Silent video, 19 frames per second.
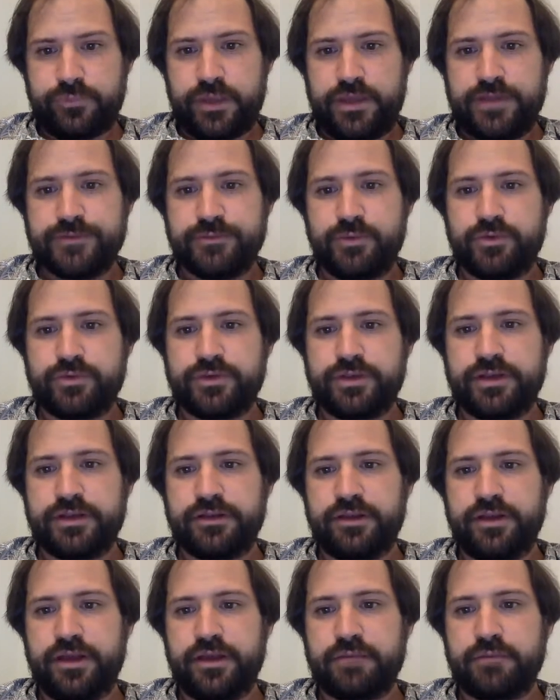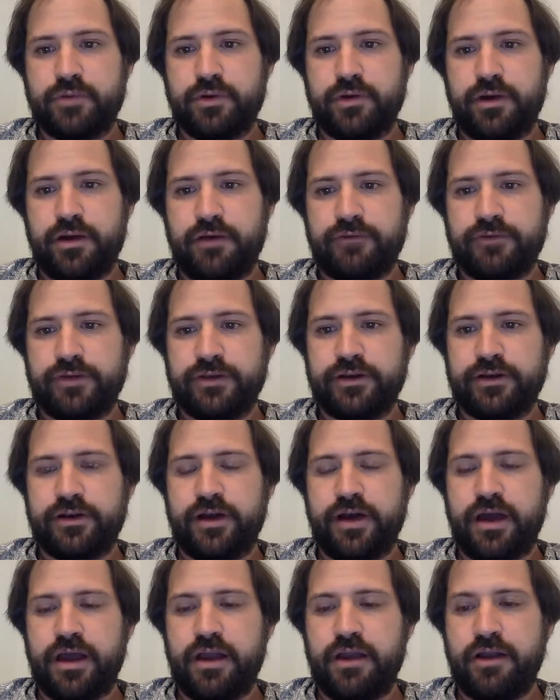As rotating the head more often and at a
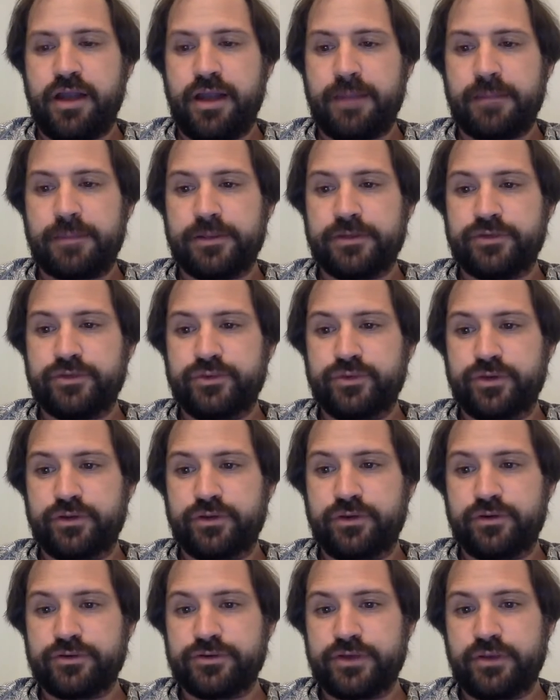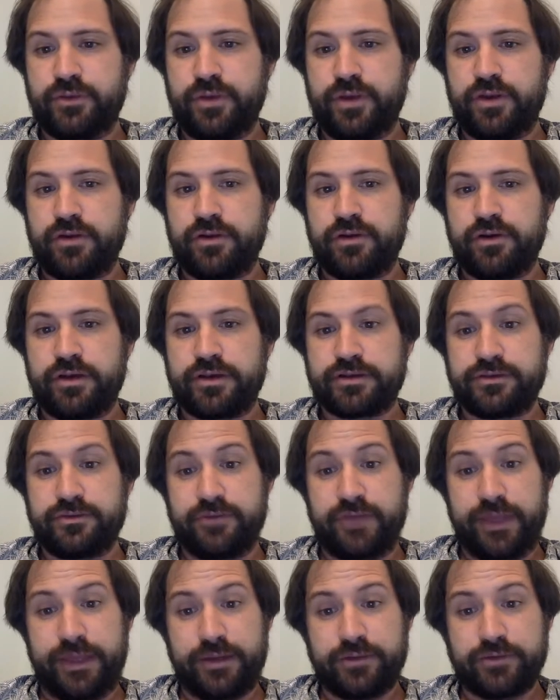higher amplitude incurs a greater cost of
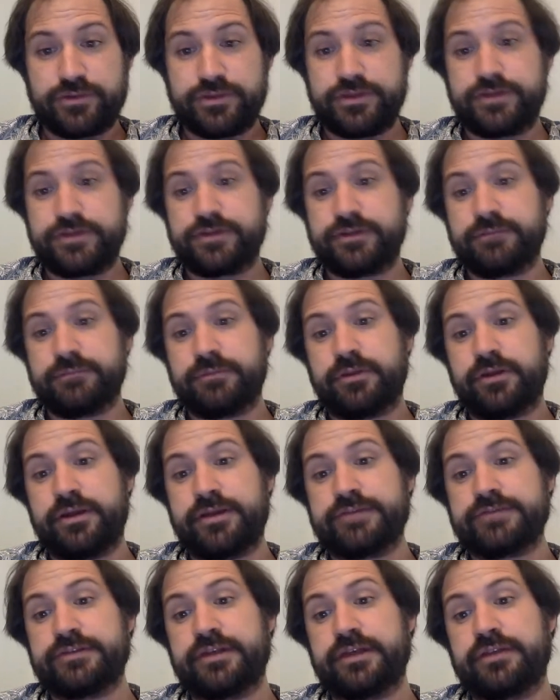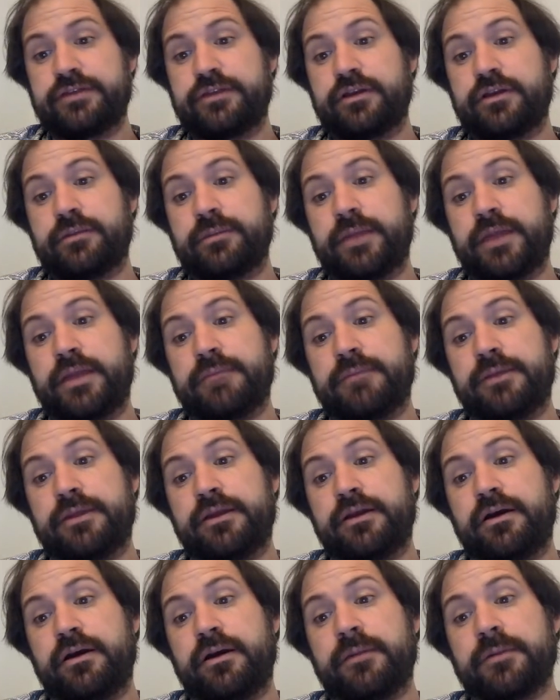energy, this implies that there may
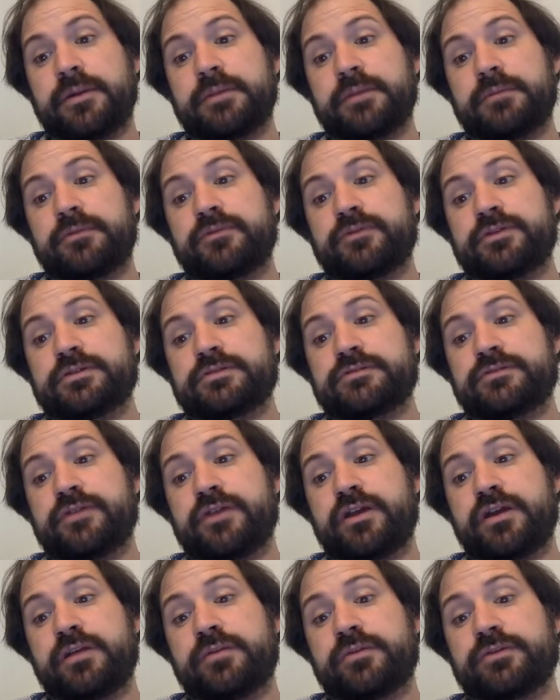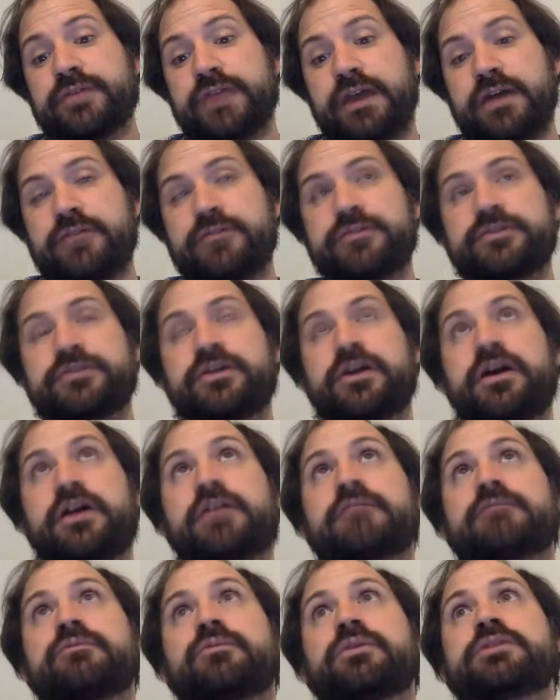be optima for these variables outside
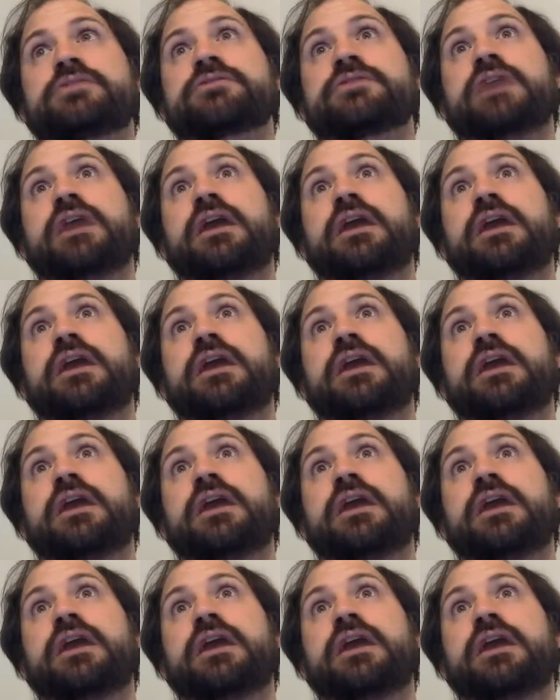of which